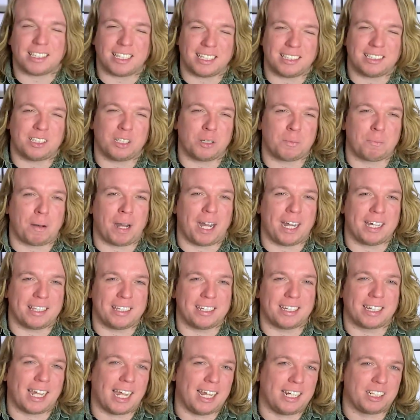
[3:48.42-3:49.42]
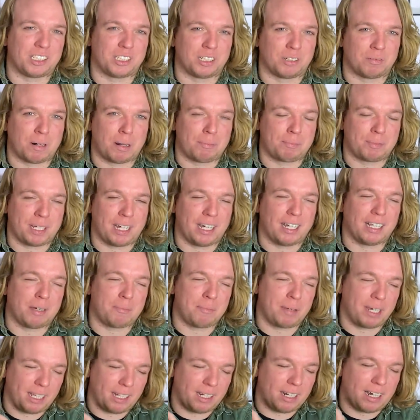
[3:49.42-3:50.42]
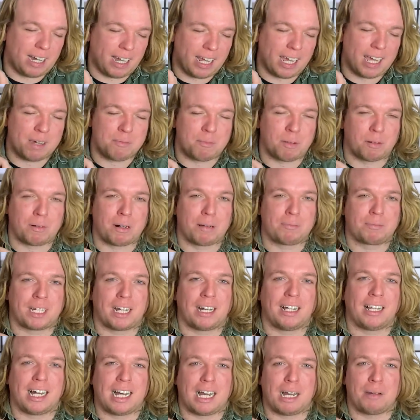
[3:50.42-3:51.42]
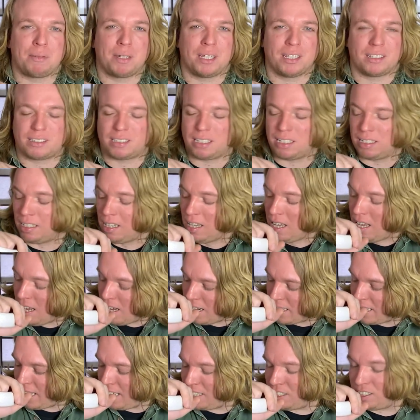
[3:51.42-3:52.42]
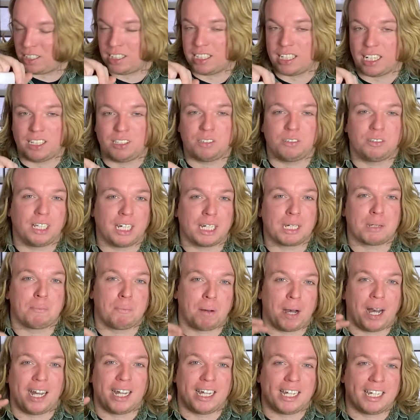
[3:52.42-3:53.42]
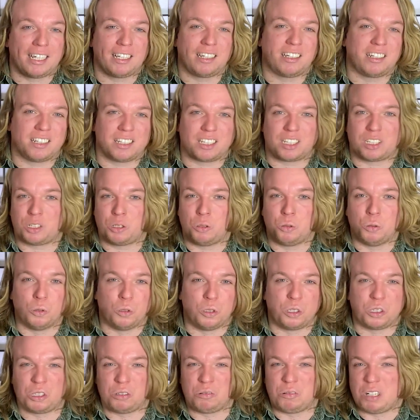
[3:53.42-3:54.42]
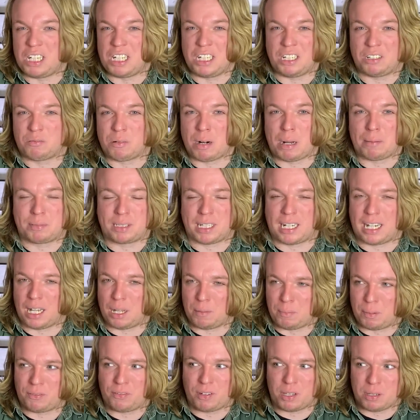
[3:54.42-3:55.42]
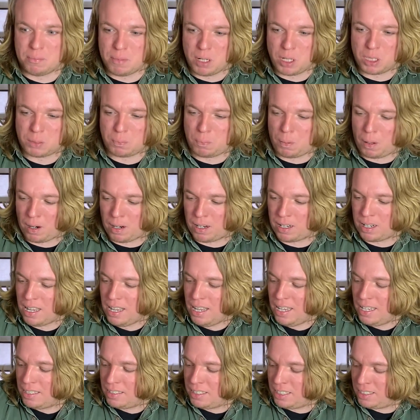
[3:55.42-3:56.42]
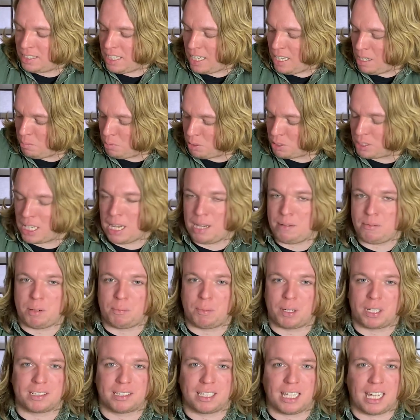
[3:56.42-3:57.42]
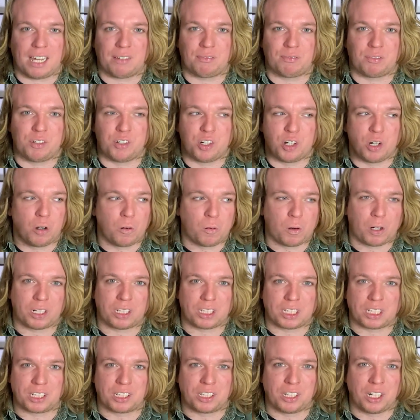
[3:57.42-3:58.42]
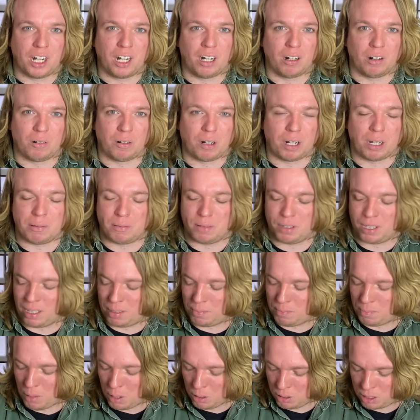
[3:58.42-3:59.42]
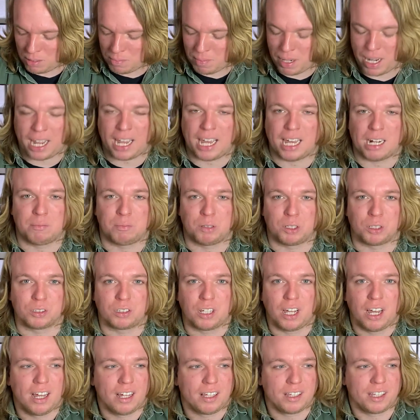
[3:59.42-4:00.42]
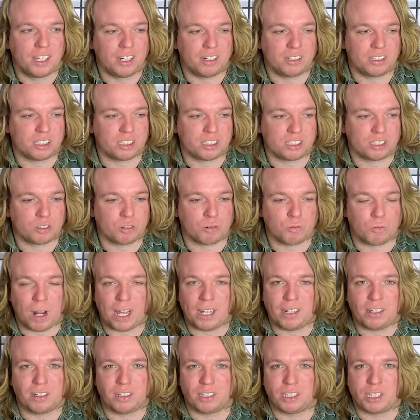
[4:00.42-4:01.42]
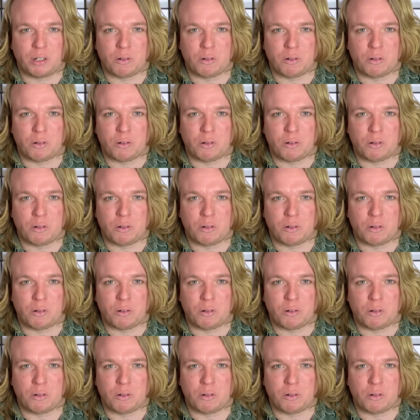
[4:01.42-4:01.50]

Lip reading: I still buy the occasional reptile. I mean, I am a reptile hobbyist, and occasionally I do like buying a cool, unique reptile, but for the most part, these animals came to me because they have nowhere to go. Most of my animals, they're just surrendered.